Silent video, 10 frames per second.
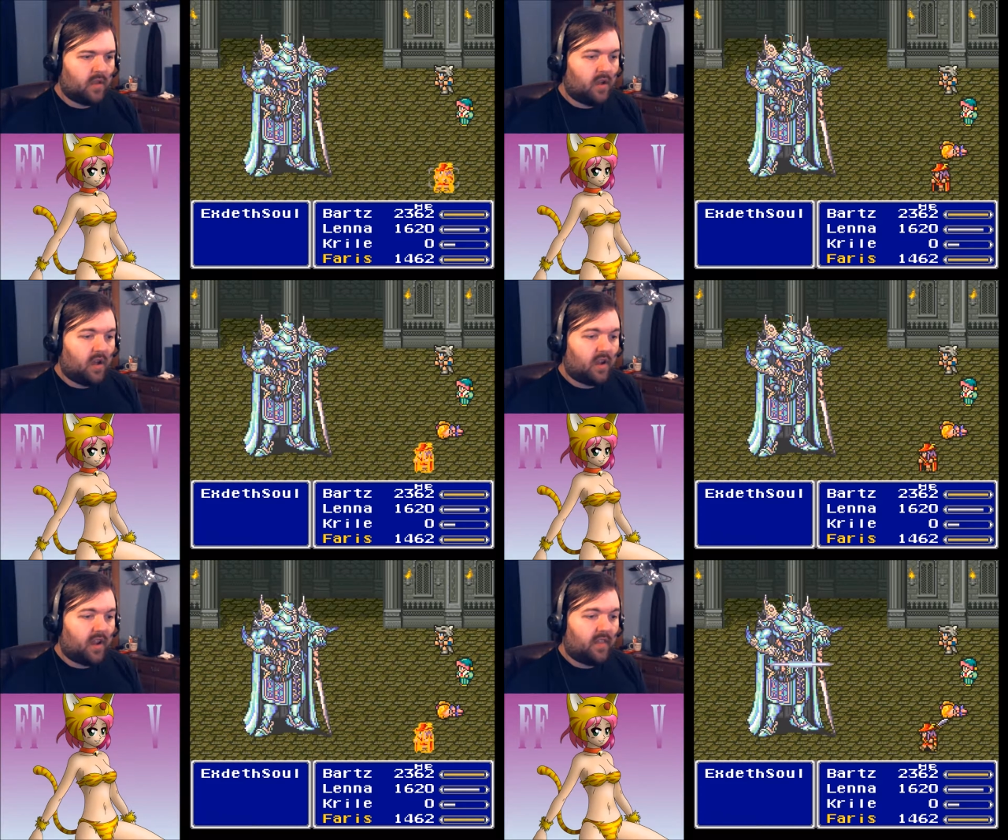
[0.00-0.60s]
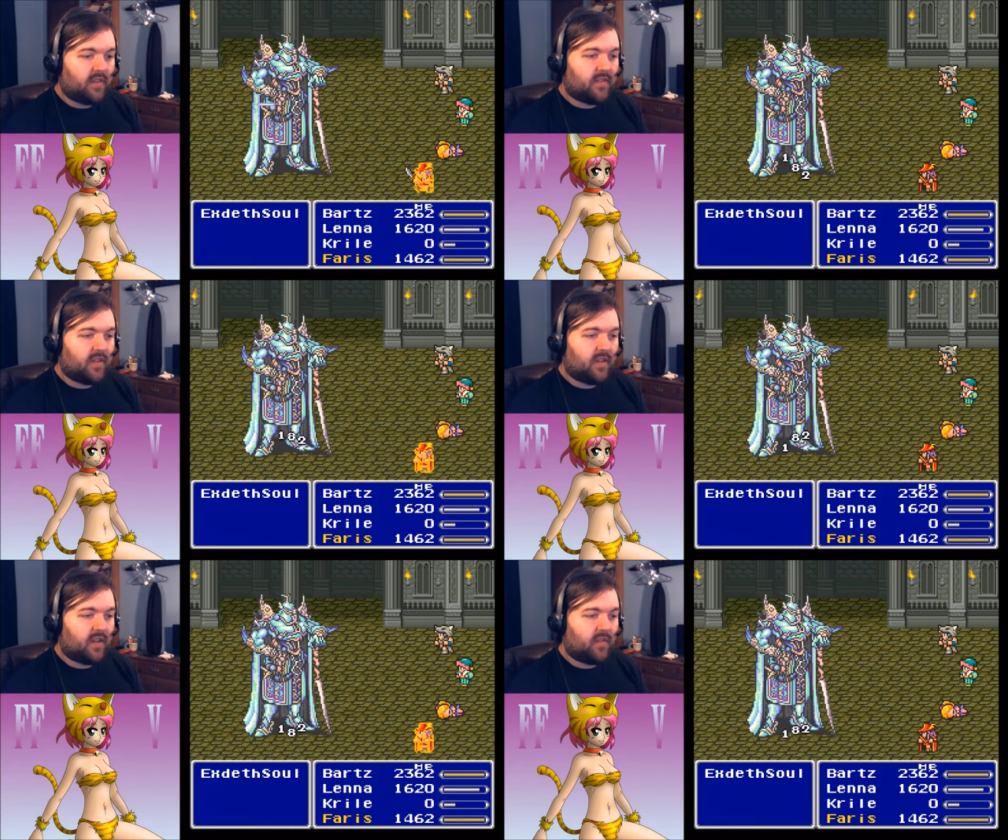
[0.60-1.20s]
Okay, this
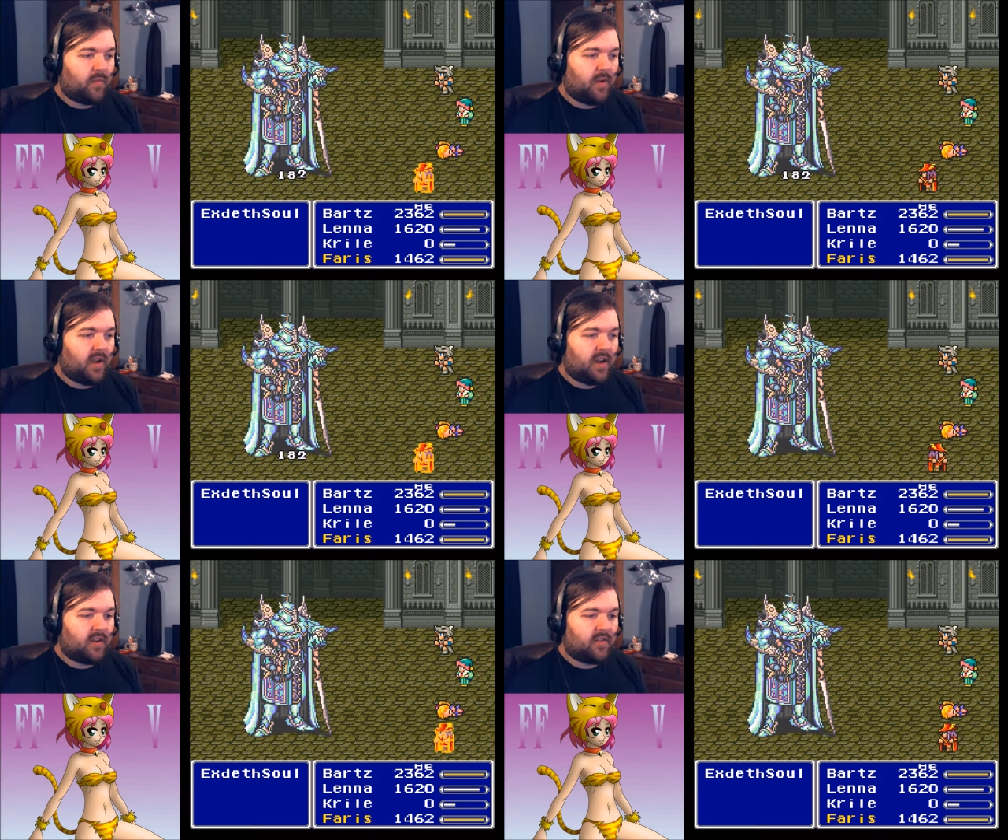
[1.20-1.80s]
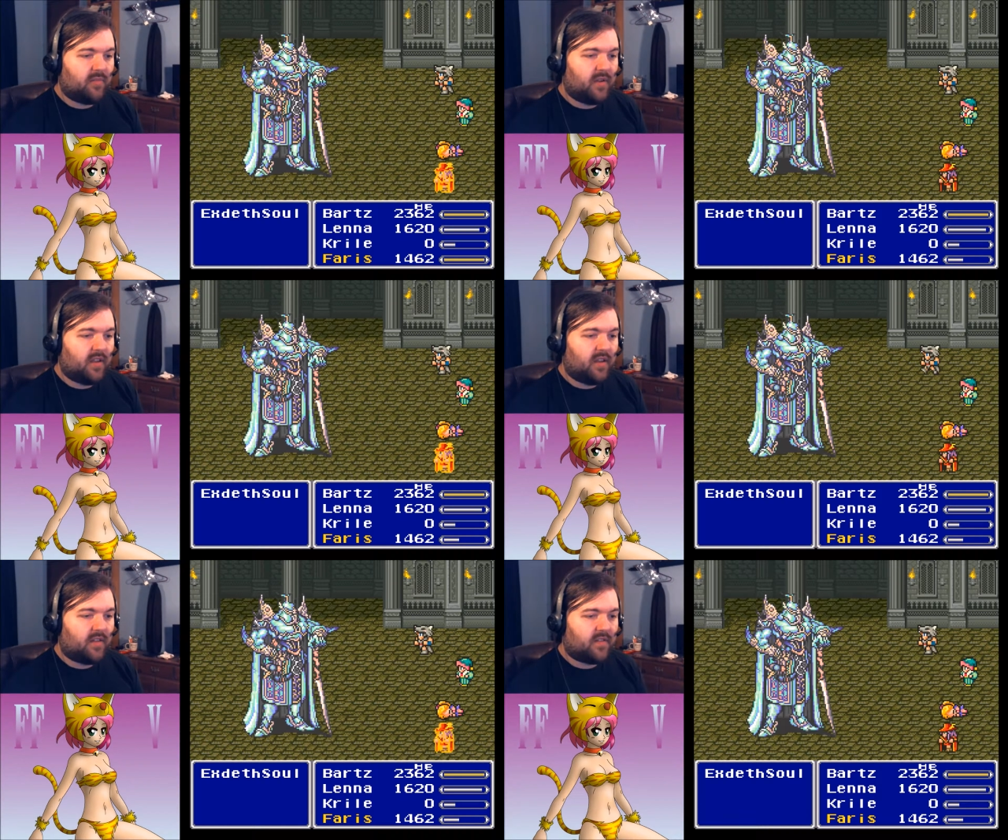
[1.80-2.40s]
thing has way too
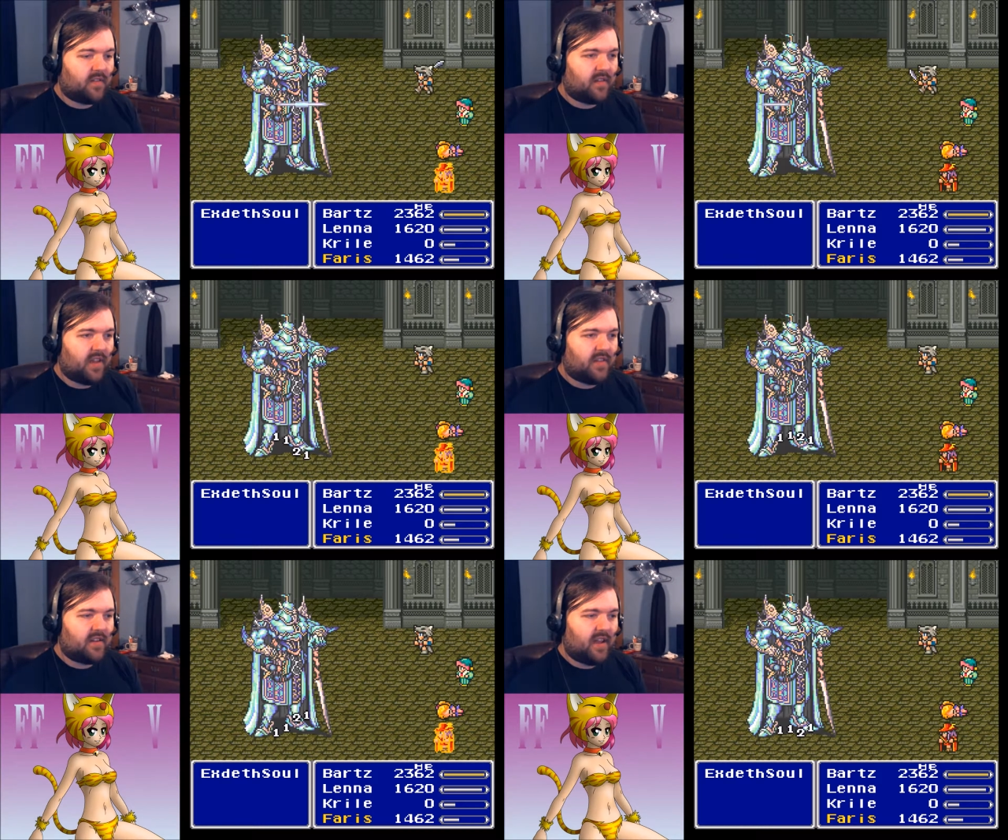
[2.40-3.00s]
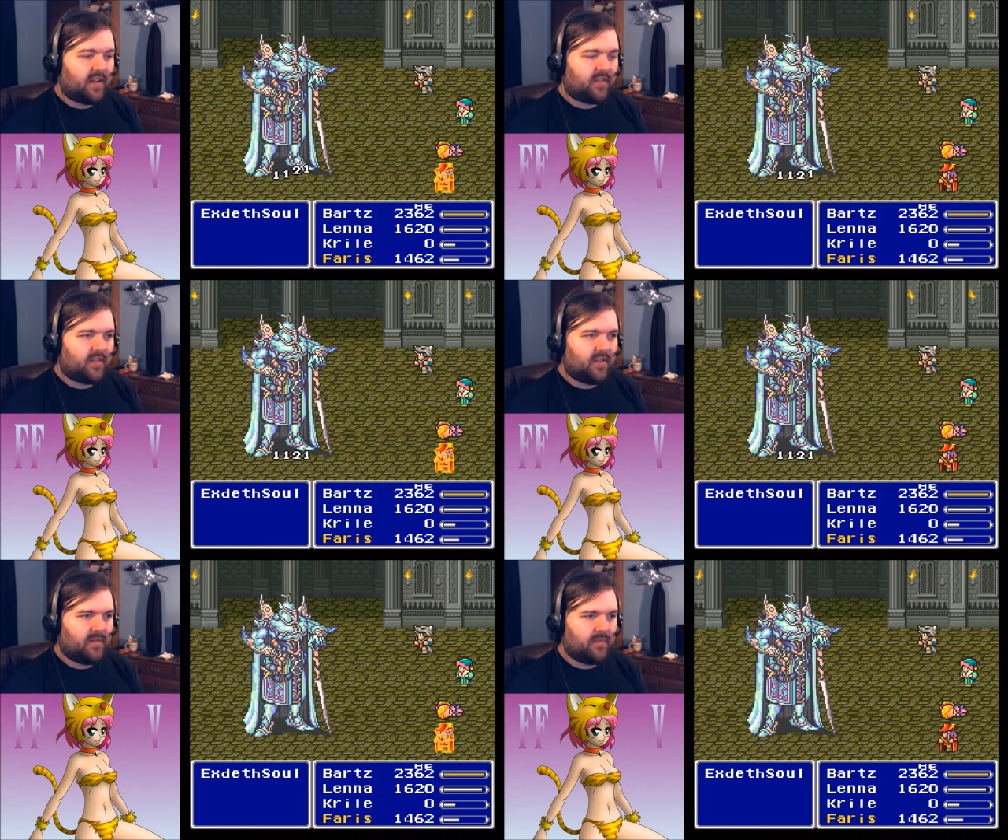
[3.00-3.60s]
many instant death attacks.